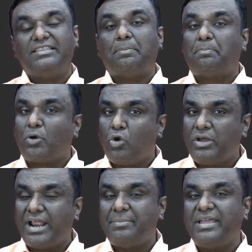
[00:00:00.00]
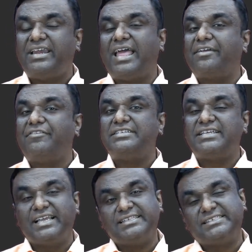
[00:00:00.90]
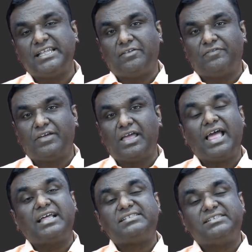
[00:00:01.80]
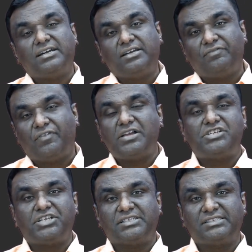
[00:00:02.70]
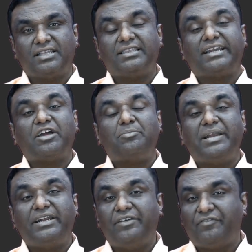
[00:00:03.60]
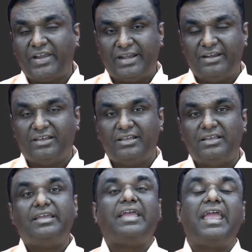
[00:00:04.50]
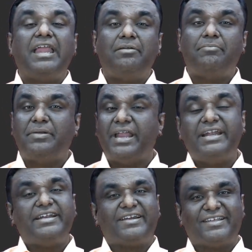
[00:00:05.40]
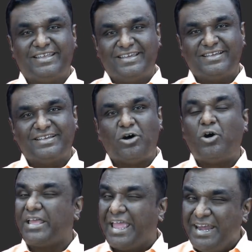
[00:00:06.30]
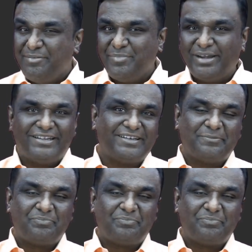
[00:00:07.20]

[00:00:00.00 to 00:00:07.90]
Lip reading: the programming language itself has certain functions that have been defined internally or inbuilt,